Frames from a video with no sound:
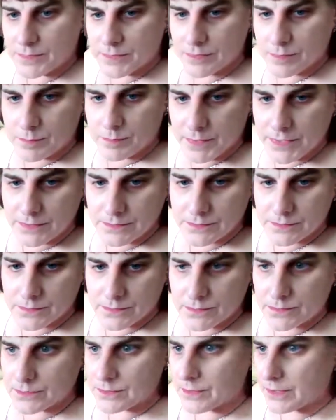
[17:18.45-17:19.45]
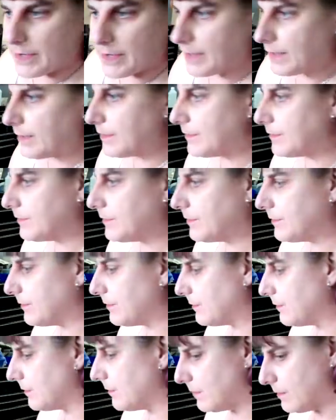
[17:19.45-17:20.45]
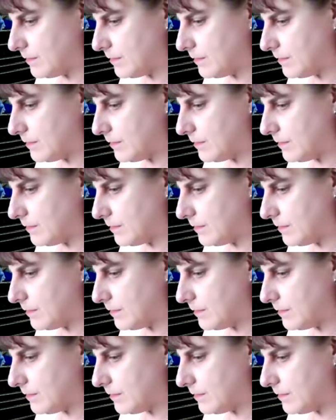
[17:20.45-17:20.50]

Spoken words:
spacer as